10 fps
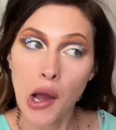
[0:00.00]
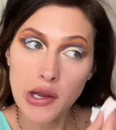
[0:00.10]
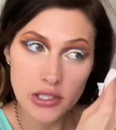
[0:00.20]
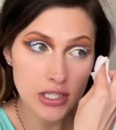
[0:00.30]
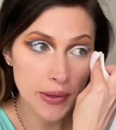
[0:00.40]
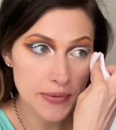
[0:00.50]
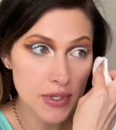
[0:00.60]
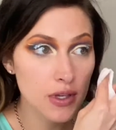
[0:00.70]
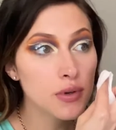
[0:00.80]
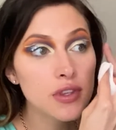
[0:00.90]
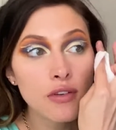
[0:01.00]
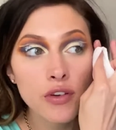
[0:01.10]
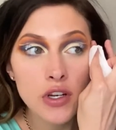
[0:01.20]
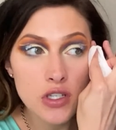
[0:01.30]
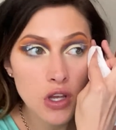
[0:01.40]
I just can't see like what the
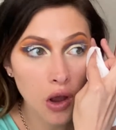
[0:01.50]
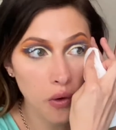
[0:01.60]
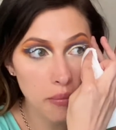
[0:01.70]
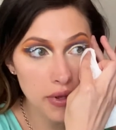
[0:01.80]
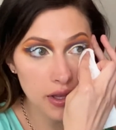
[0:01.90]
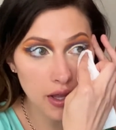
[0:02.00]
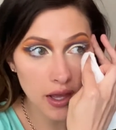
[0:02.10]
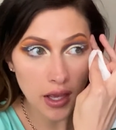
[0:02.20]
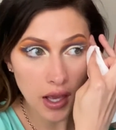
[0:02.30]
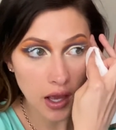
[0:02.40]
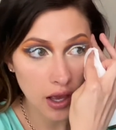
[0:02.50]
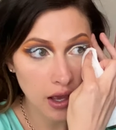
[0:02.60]
finished look will be like